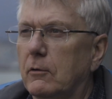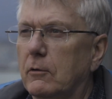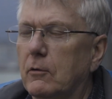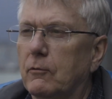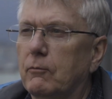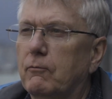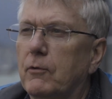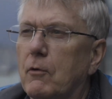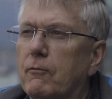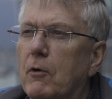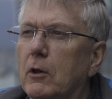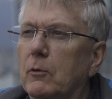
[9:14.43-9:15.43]
you're
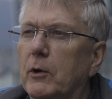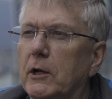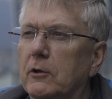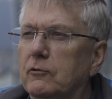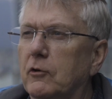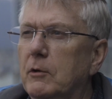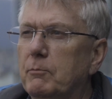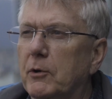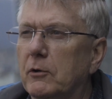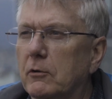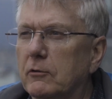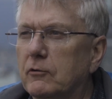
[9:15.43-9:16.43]
following a Jeep
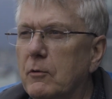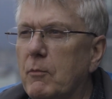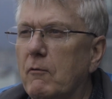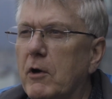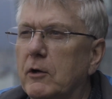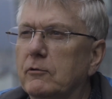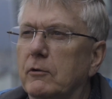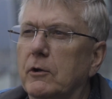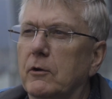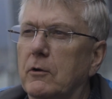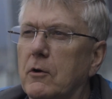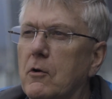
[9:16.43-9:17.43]
and you're a supervisor and
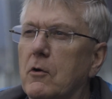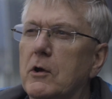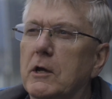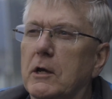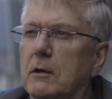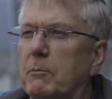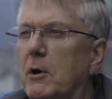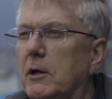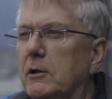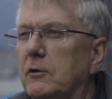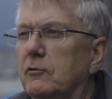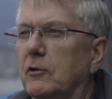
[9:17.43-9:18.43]
you're in a hurry, you get
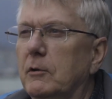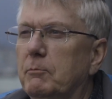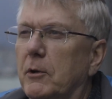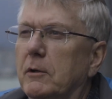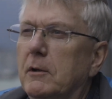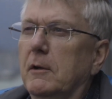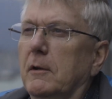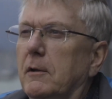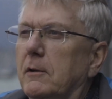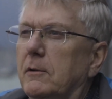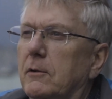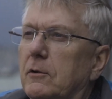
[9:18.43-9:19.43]
behind a Jeep and
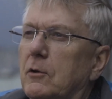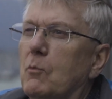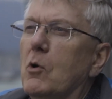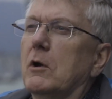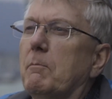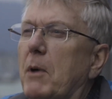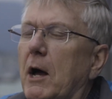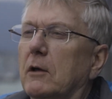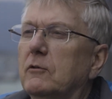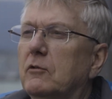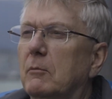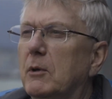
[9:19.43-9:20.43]
you want to
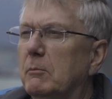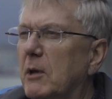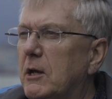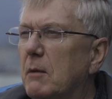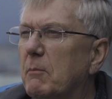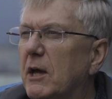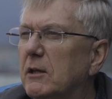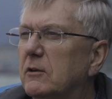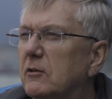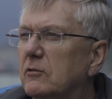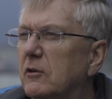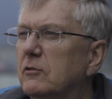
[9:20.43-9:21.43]
pass them and make a bad
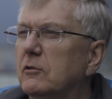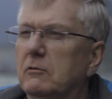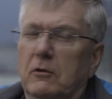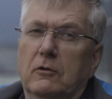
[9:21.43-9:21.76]
decision.